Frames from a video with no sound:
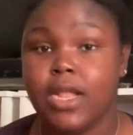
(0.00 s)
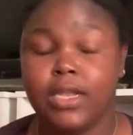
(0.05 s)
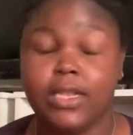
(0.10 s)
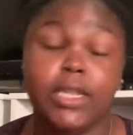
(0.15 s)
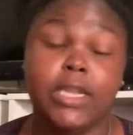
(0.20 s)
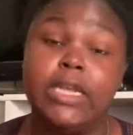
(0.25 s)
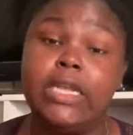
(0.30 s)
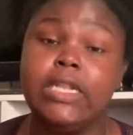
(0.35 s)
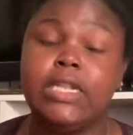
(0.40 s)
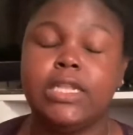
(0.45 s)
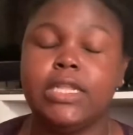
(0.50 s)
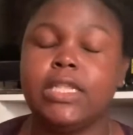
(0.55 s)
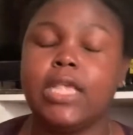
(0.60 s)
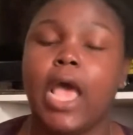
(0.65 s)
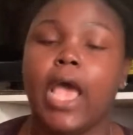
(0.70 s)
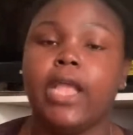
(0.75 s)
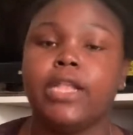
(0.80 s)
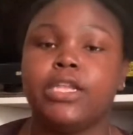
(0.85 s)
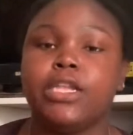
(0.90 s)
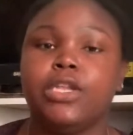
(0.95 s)
did
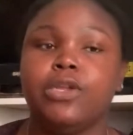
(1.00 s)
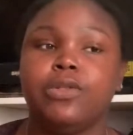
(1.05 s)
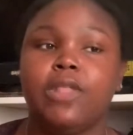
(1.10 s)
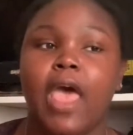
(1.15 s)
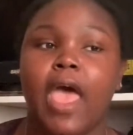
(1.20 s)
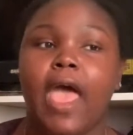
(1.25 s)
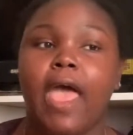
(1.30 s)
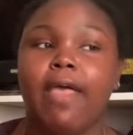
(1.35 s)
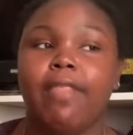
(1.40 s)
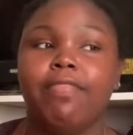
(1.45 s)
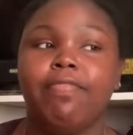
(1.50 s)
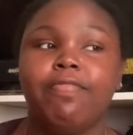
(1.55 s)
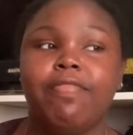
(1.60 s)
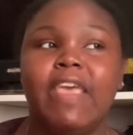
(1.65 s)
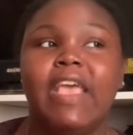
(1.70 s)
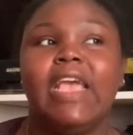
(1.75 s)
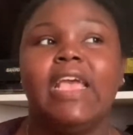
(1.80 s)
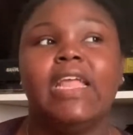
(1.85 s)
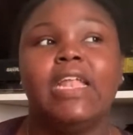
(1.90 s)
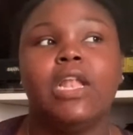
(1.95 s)
decide to do that, and
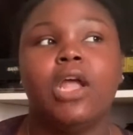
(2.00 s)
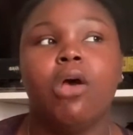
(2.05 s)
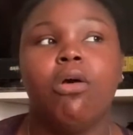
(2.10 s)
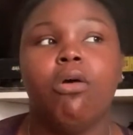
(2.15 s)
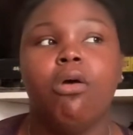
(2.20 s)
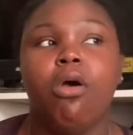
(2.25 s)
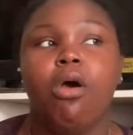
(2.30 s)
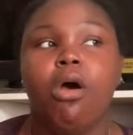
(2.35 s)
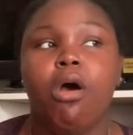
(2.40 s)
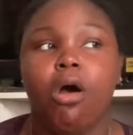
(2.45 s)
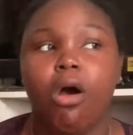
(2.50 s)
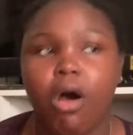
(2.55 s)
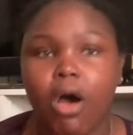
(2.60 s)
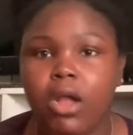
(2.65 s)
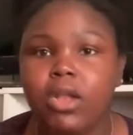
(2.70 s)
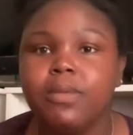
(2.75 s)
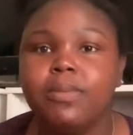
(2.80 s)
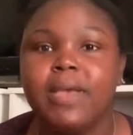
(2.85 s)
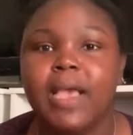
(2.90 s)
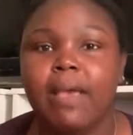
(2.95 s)
then
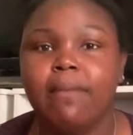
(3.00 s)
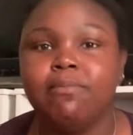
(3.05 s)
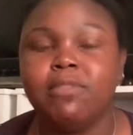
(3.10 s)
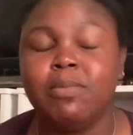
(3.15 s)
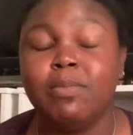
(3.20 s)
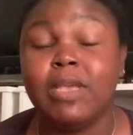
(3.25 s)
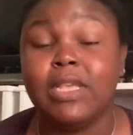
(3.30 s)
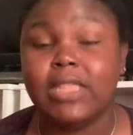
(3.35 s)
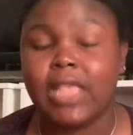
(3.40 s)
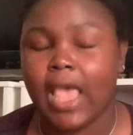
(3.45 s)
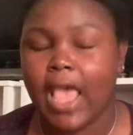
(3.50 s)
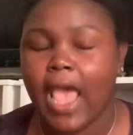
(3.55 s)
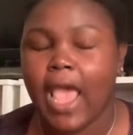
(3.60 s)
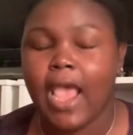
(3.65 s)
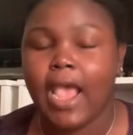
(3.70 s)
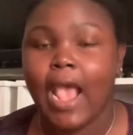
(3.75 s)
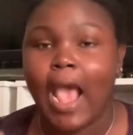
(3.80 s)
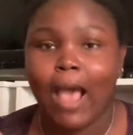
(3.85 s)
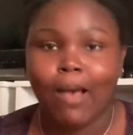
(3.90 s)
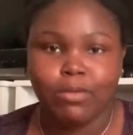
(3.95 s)
Autumn came to me and said,
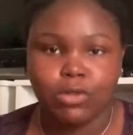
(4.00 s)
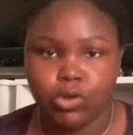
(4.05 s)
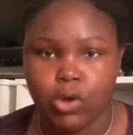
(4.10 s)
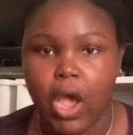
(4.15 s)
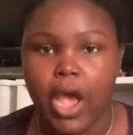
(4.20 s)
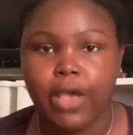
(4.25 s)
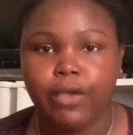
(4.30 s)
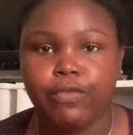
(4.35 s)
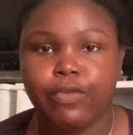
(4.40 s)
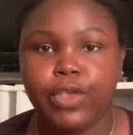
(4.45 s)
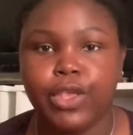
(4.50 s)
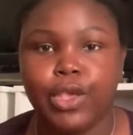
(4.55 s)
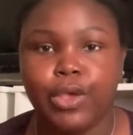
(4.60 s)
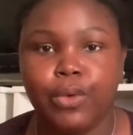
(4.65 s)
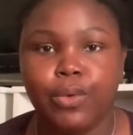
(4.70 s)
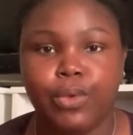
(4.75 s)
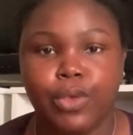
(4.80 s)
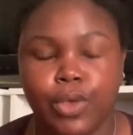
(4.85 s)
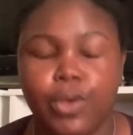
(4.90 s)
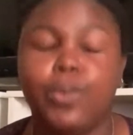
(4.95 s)
hey, I was crying for
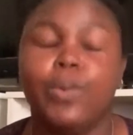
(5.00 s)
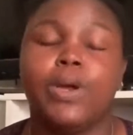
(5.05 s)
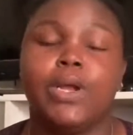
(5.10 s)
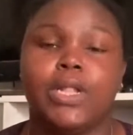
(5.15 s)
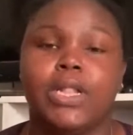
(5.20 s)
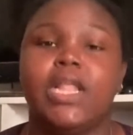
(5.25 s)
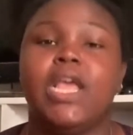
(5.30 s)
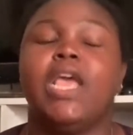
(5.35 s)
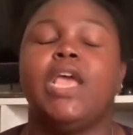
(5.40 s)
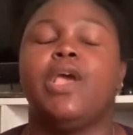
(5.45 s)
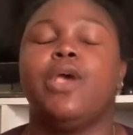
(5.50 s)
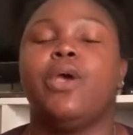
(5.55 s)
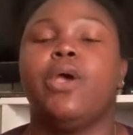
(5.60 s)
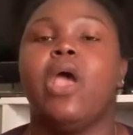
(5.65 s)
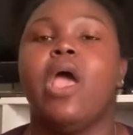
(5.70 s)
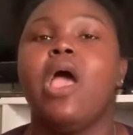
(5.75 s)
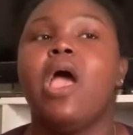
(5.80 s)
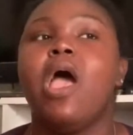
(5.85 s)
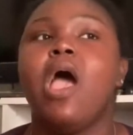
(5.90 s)
you, you weren't there,